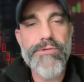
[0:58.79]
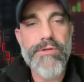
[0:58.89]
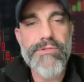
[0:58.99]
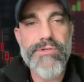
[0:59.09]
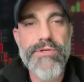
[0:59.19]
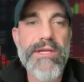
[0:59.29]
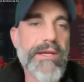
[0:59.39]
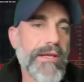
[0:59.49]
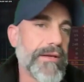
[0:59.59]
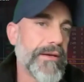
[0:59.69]
dot journey
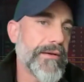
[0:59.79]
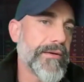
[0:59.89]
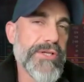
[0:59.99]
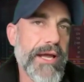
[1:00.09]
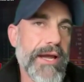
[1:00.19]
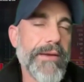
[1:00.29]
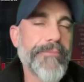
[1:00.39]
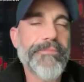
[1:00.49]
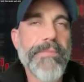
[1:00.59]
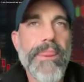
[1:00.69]
in July,
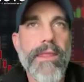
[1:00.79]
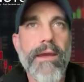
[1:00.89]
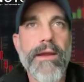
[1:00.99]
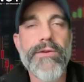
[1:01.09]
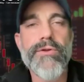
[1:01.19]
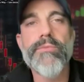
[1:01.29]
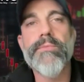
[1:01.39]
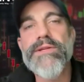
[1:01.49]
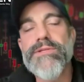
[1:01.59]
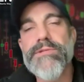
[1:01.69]
and you
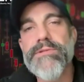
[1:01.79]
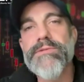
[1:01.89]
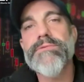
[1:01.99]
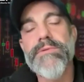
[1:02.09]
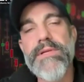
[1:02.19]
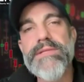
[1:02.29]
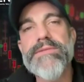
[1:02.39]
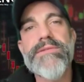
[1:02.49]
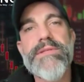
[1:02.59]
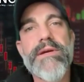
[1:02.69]
mentioned to
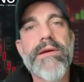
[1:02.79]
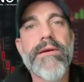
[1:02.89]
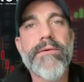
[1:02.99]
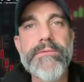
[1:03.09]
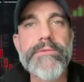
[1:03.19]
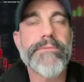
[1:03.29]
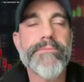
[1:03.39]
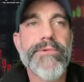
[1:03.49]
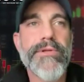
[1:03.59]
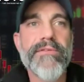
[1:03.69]
Liesl saying,
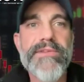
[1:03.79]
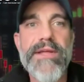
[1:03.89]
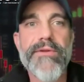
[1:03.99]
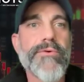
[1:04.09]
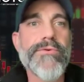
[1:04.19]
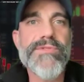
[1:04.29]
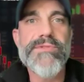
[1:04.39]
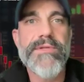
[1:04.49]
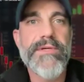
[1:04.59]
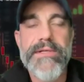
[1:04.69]
you know, I've
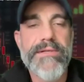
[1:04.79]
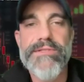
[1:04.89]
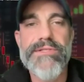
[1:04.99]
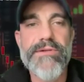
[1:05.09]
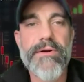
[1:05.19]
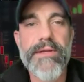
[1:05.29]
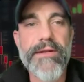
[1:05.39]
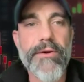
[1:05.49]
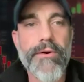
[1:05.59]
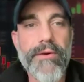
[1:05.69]
course, just can't
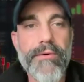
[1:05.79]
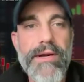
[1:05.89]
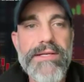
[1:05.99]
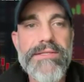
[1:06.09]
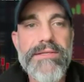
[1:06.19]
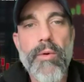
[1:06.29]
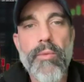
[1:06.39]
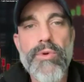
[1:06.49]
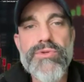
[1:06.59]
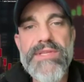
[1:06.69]
get going, right?
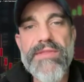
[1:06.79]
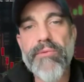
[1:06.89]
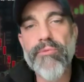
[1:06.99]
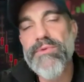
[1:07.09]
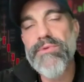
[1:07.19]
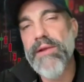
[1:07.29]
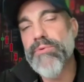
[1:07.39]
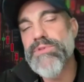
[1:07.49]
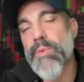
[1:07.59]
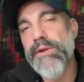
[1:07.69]
Would you say that
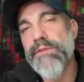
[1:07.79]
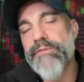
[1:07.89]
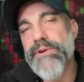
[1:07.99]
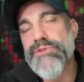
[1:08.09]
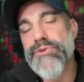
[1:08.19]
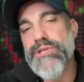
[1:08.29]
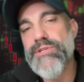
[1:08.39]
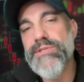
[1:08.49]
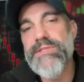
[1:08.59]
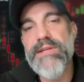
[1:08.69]
was one of the
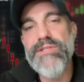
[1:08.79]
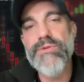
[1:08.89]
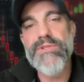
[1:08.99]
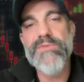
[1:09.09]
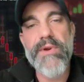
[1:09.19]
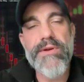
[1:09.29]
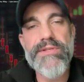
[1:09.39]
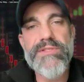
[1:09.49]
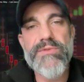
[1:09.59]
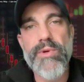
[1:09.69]
frustrations that you
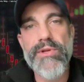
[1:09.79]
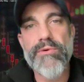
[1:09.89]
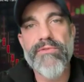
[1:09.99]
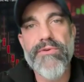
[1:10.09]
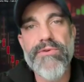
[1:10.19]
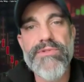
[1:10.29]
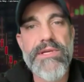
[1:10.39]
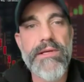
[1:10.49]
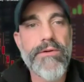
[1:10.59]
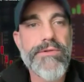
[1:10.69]
experienced when you were first
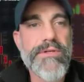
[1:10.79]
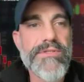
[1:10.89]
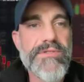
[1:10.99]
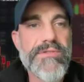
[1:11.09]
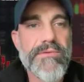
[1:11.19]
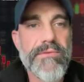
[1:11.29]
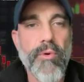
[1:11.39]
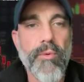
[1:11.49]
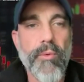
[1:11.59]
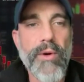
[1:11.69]
to yellow dots?
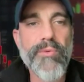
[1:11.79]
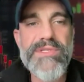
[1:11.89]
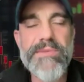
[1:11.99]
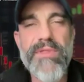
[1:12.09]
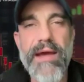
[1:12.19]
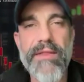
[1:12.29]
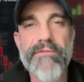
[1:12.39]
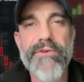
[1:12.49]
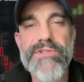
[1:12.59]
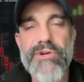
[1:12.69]
Or what were some of the other
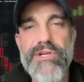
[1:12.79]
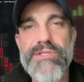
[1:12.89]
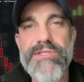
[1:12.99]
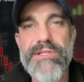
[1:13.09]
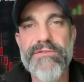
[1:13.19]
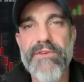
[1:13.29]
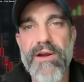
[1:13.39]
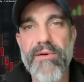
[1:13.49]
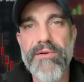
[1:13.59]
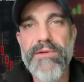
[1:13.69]
frustrations that you
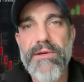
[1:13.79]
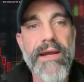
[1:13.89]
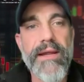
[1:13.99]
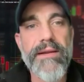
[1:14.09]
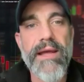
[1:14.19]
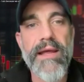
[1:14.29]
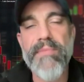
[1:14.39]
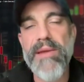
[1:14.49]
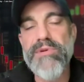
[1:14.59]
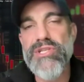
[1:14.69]
found,
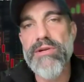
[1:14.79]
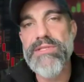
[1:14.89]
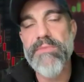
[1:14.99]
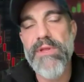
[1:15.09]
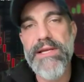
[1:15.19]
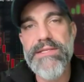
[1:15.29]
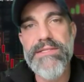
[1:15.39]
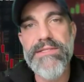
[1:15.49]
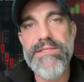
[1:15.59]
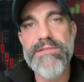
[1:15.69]
and maybe share some of the
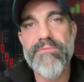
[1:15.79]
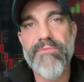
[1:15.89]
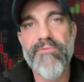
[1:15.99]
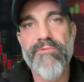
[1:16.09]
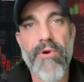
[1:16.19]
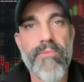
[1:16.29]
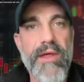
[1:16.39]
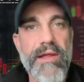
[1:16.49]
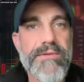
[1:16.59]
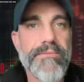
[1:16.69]
lessons from
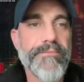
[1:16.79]
that?